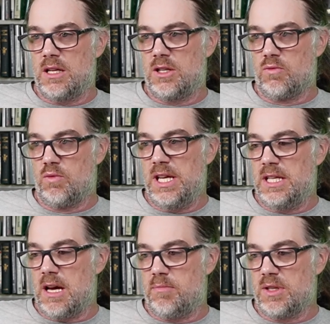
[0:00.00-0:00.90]

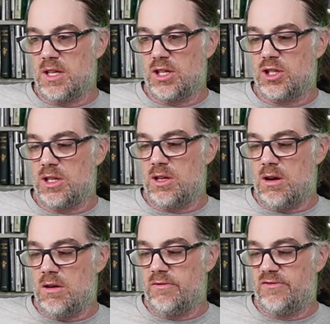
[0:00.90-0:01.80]
redeposition
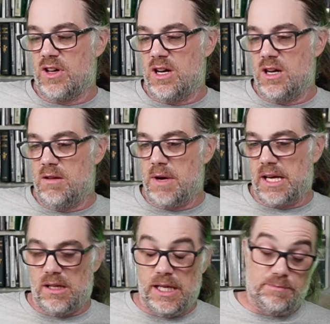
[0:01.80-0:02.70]
of my
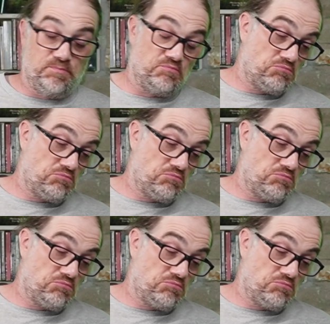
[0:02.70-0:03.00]
client.